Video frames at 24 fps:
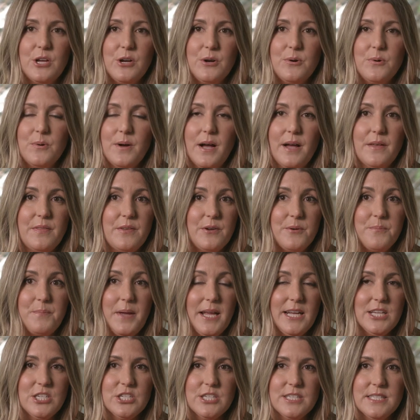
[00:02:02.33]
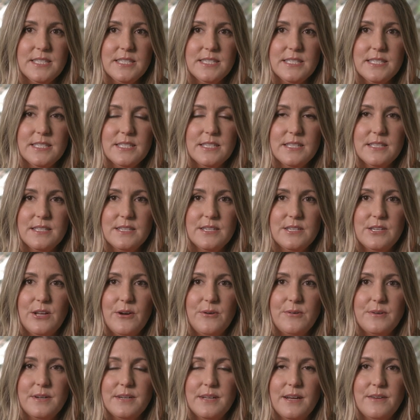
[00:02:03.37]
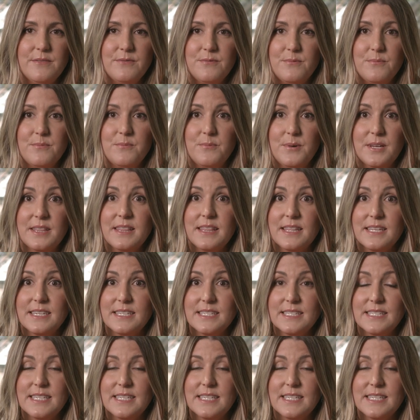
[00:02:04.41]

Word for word: were no other patients known of with the